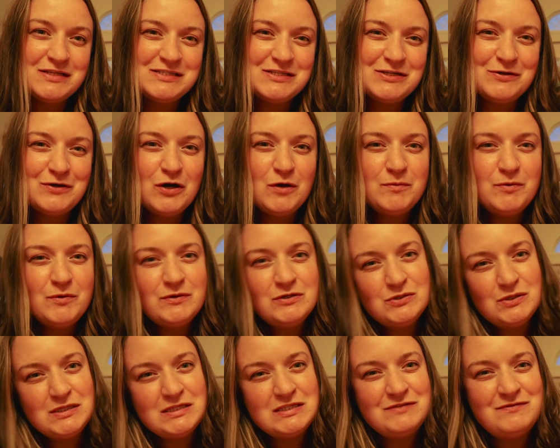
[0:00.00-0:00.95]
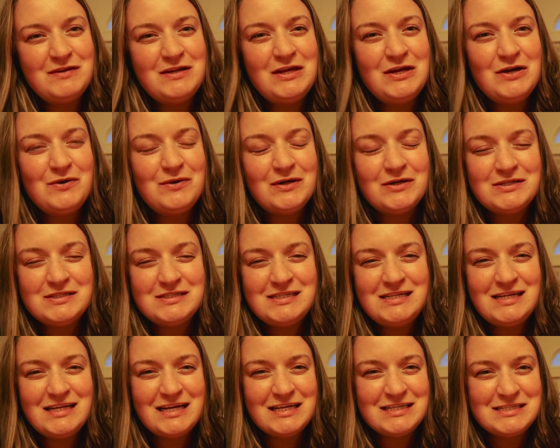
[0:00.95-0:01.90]
So I hope you enjoyed this video, and I'll see
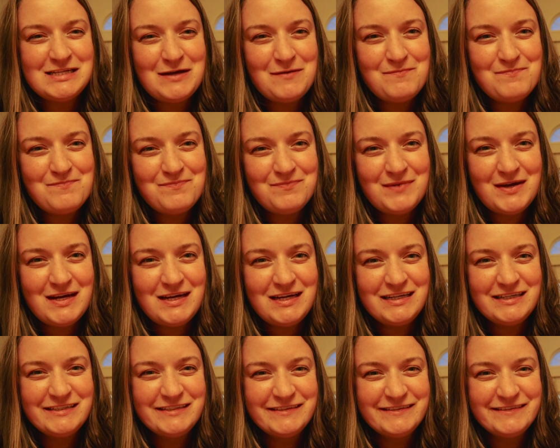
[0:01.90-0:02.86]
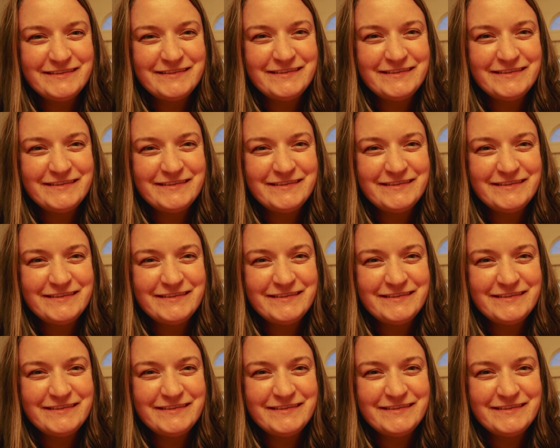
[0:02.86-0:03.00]
you next time. Bye.